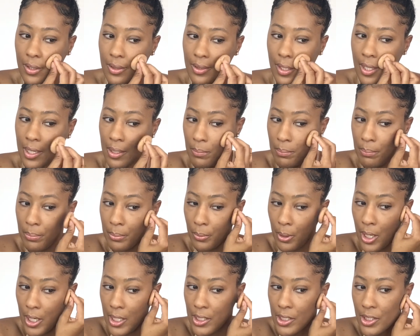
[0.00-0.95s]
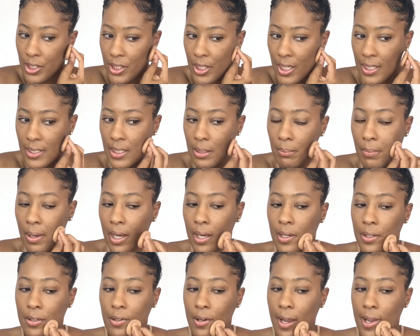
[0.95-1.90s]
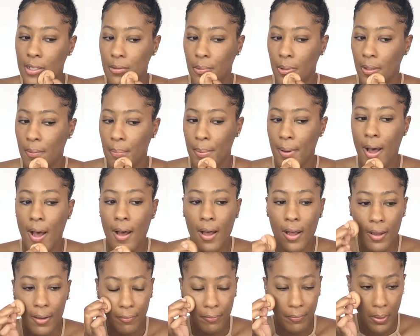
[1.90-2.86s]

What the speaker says: a brush and then my under eyes with a puff,